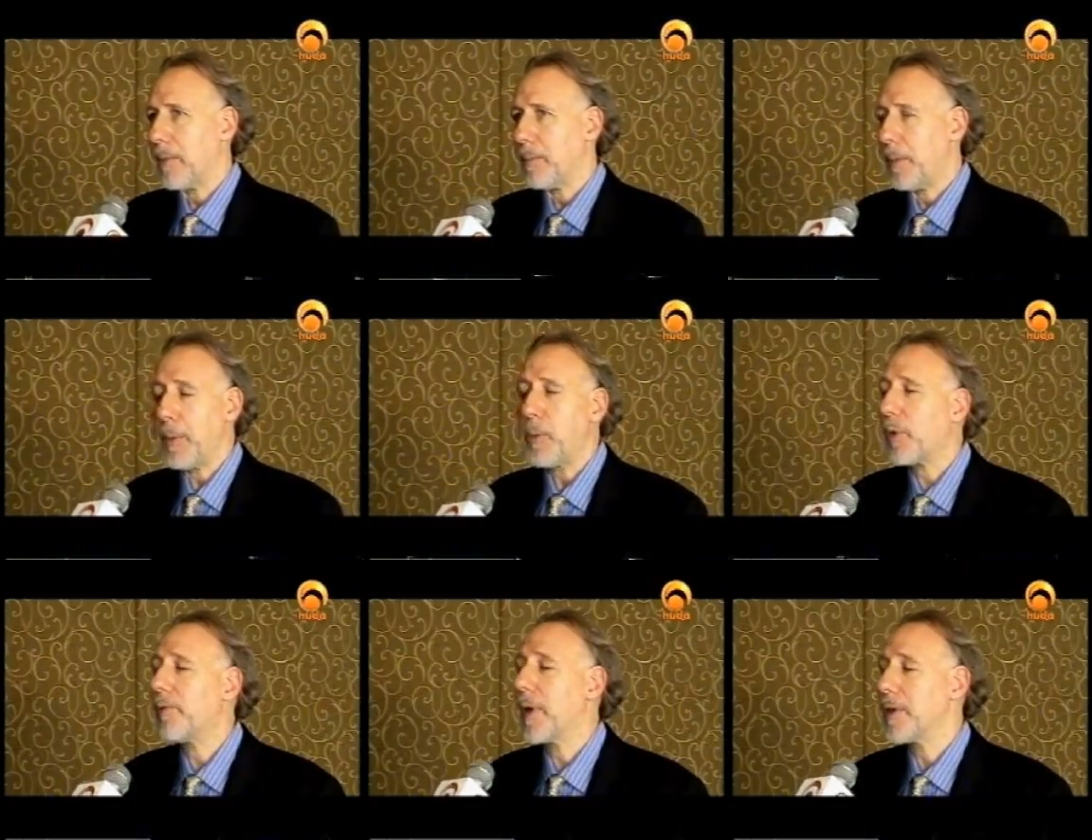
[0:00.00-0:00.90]
people
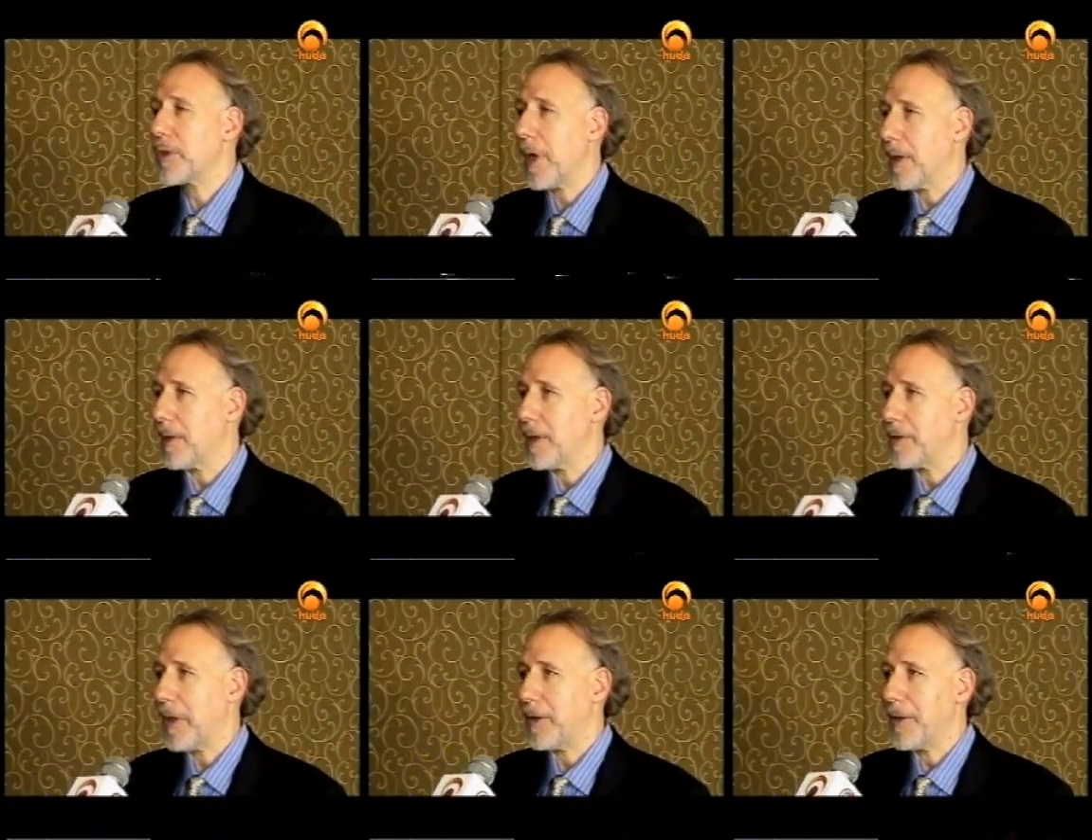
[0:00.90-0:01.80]
were very scared. They
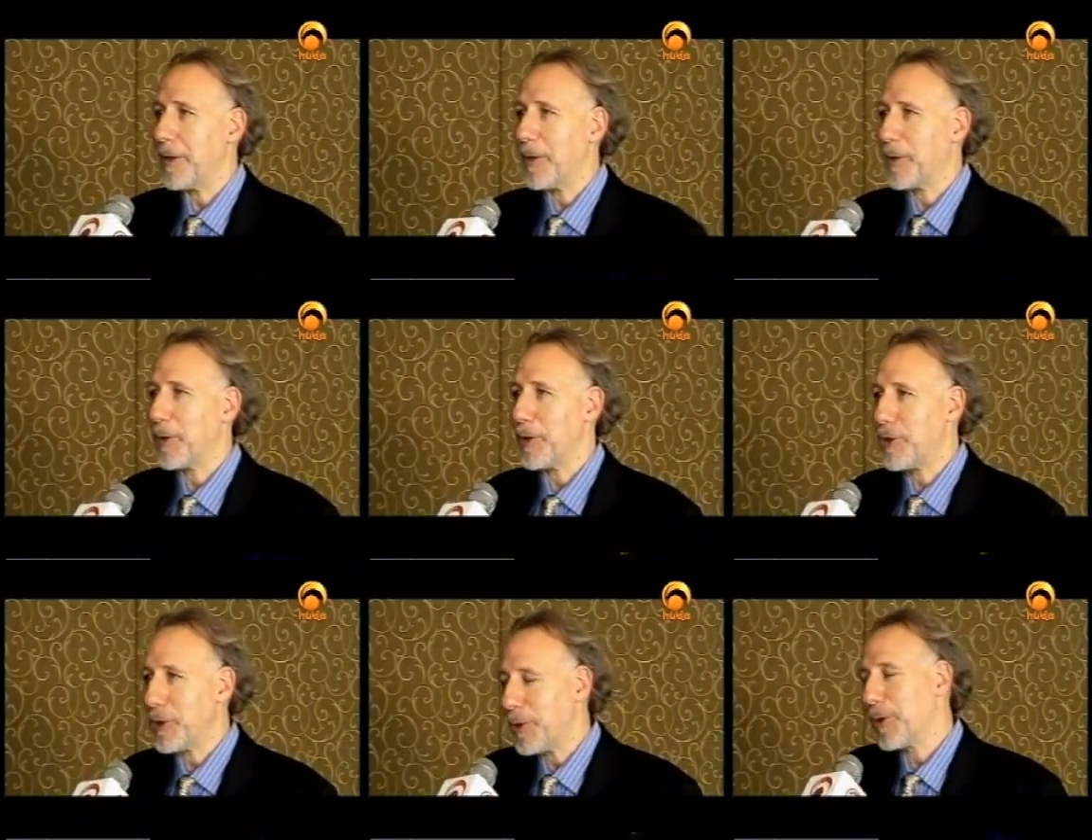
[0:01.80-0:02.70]
said, you're a
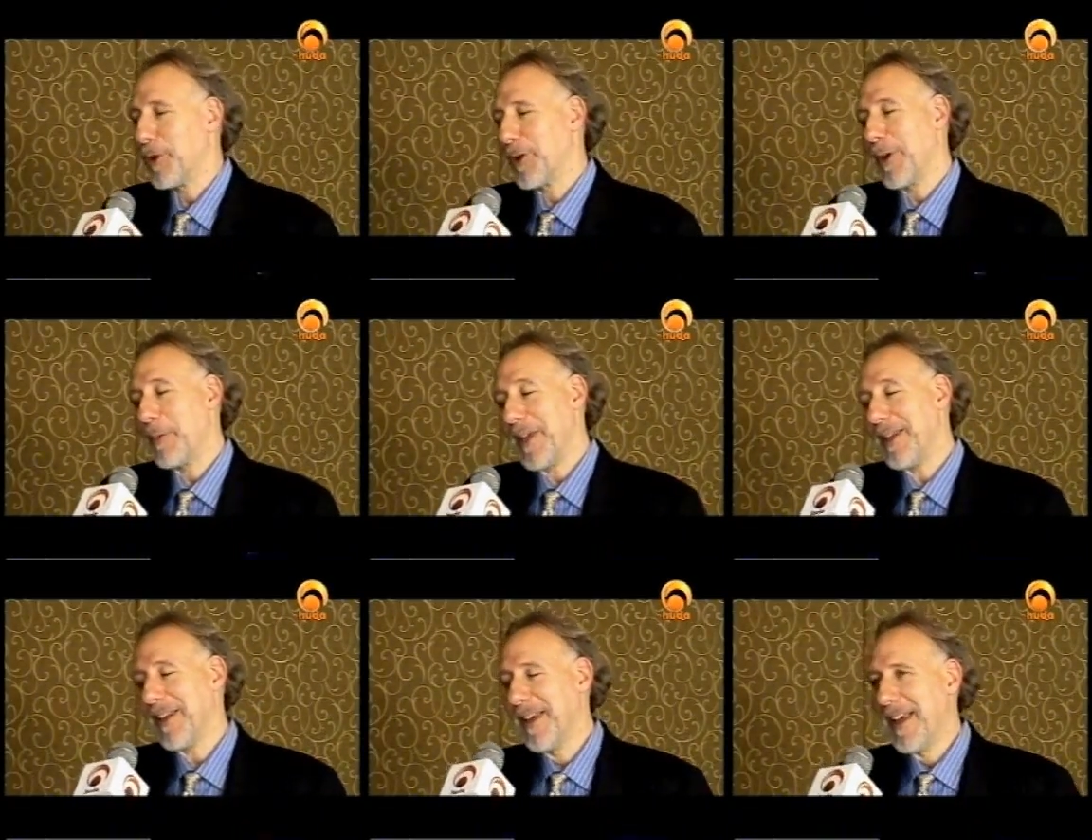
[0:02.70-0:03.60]
Jew, you're going to be,
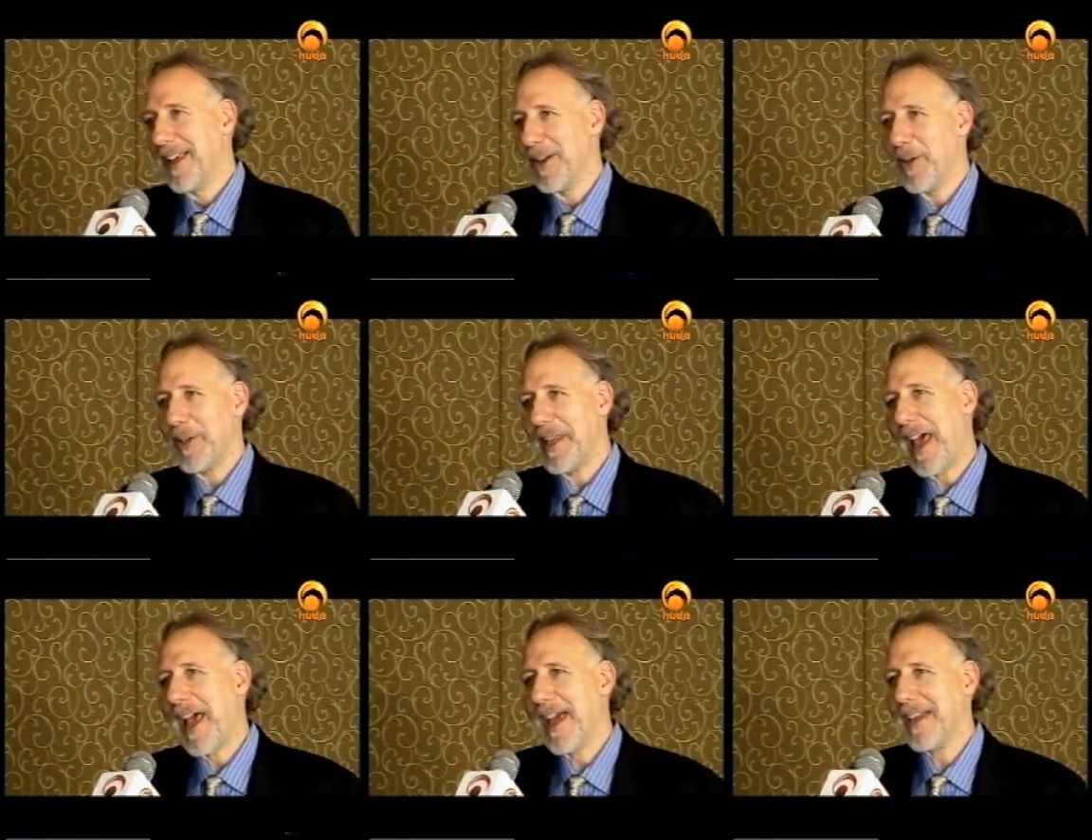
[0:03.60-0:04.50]

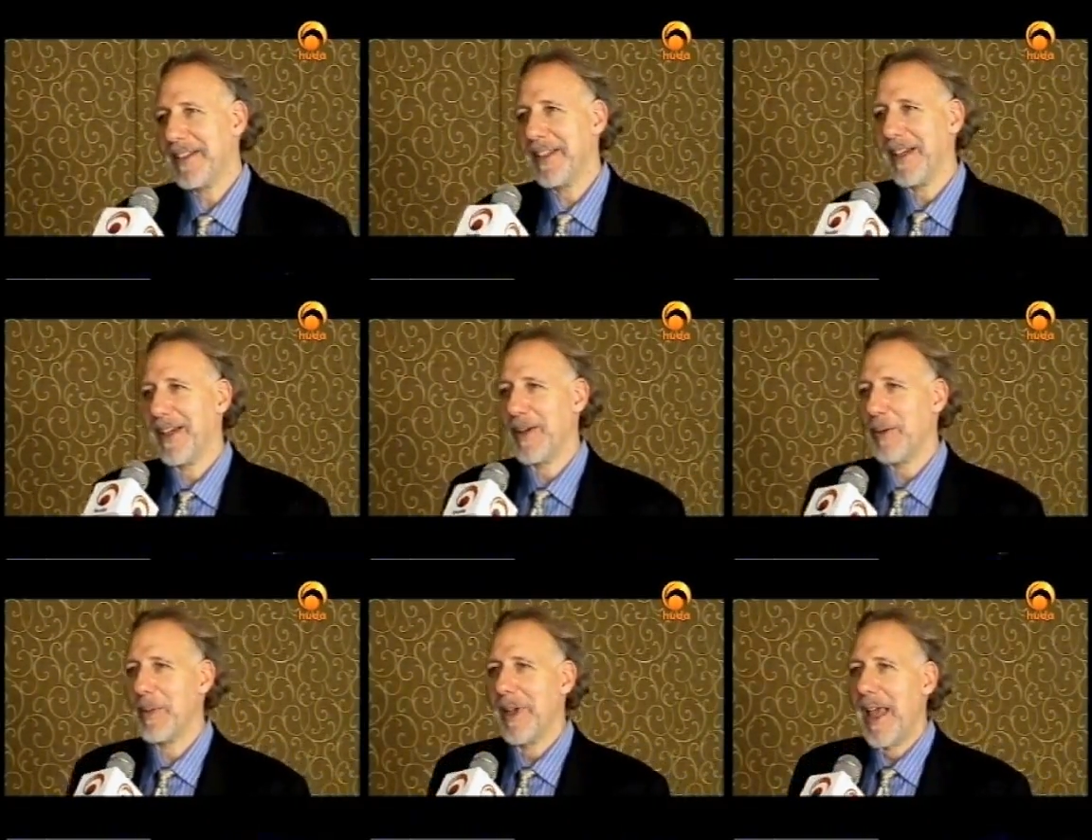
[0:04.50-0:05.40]
attacked,
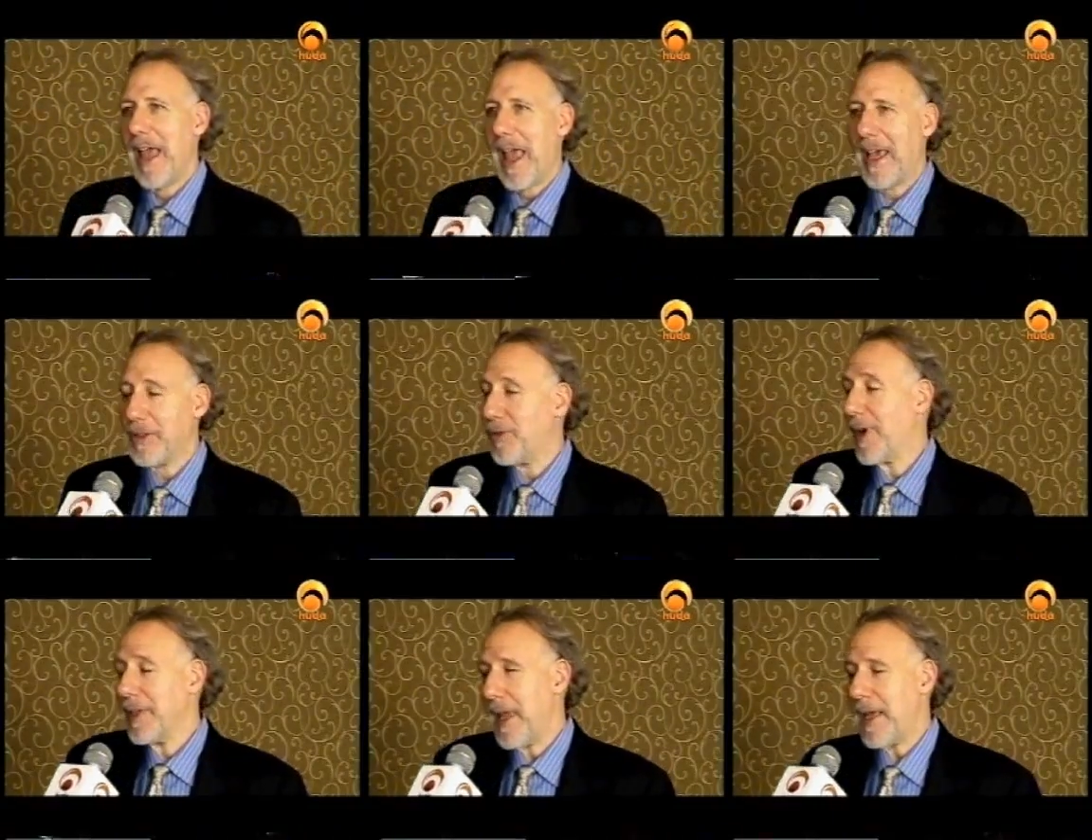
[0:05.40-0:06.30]
and it's
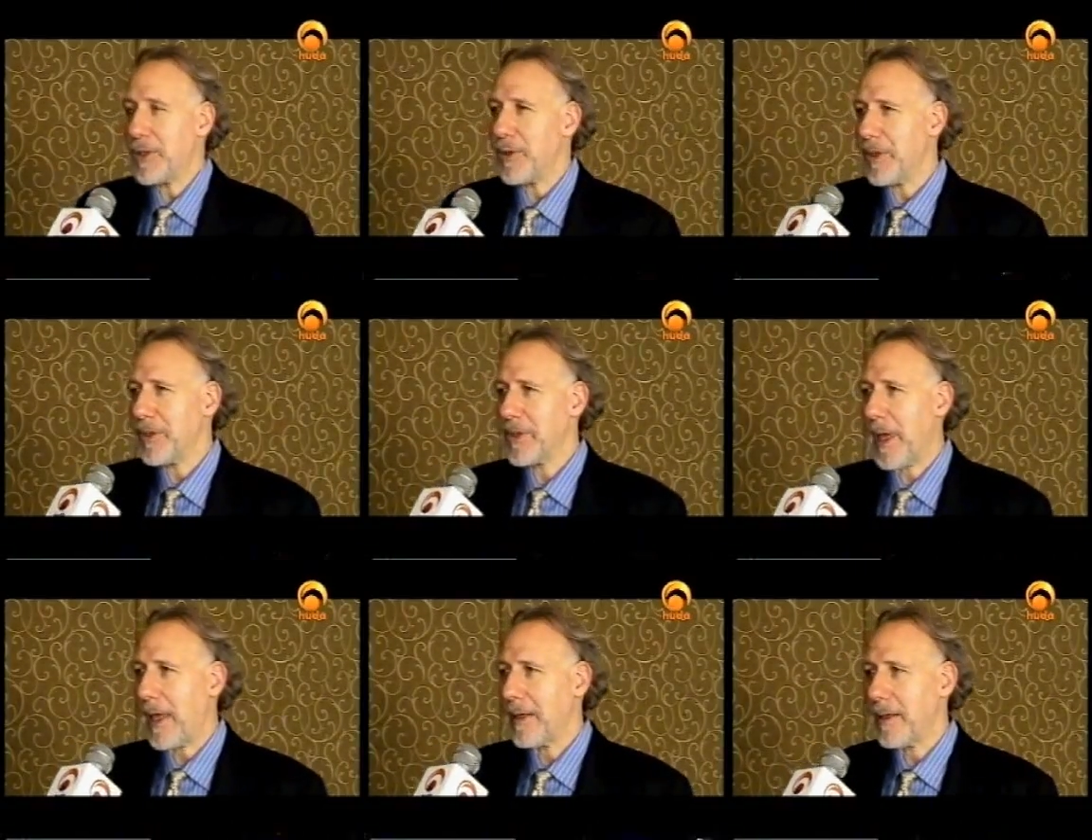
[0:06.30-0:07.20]
very dangerous.
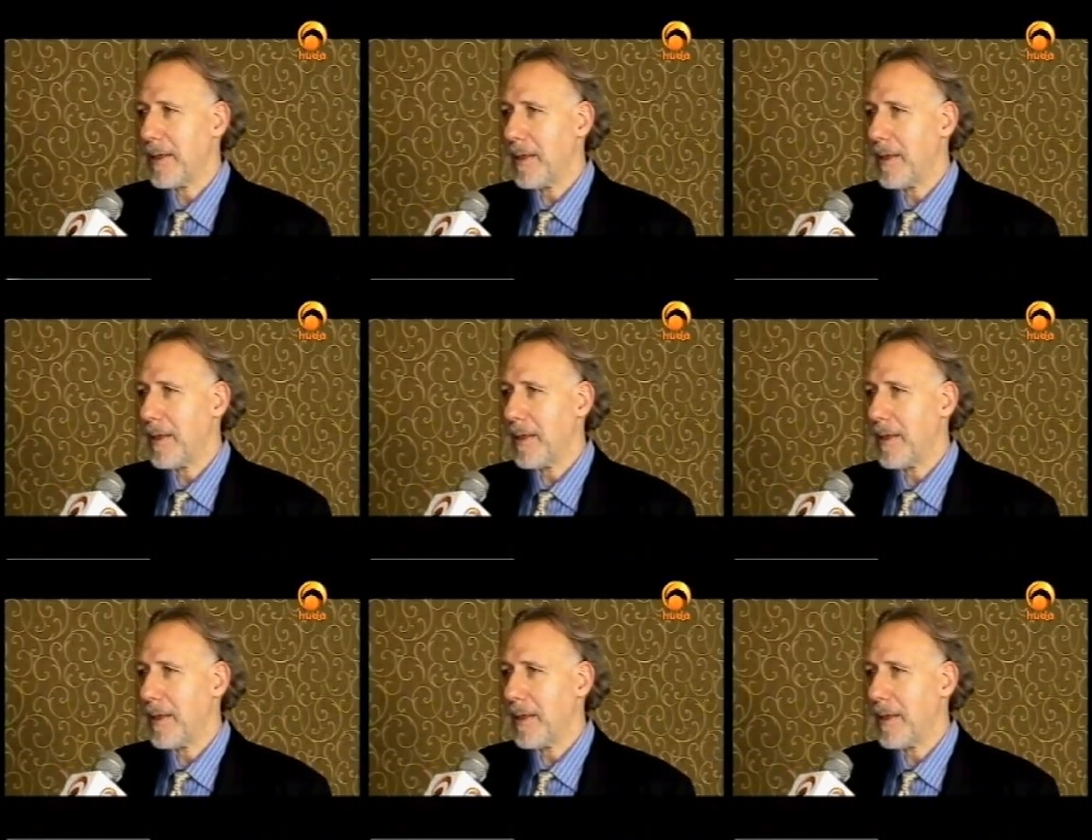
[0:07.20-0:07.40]
And